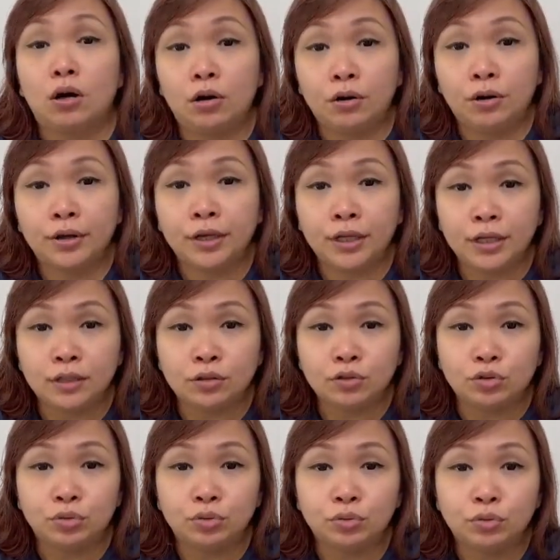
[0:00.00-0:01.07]
oil
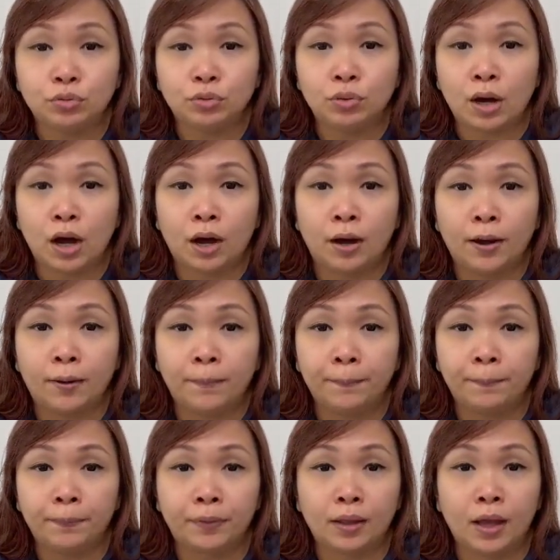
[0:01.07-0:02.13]
into
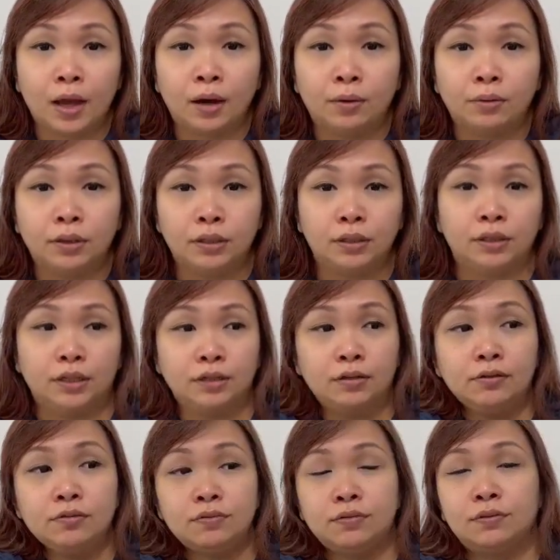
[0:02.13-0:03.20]
um, our
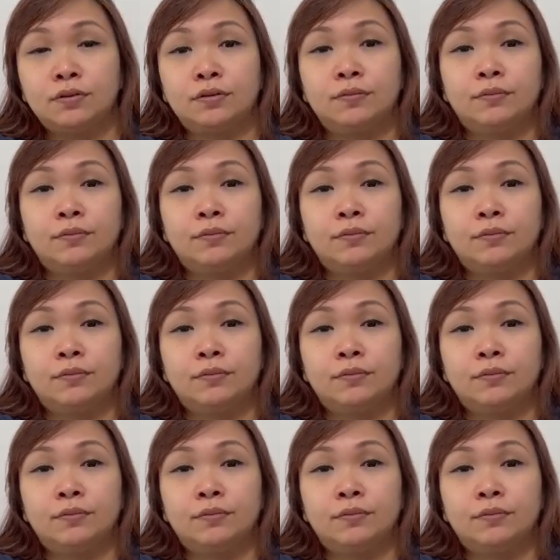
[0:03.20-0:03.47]
nerves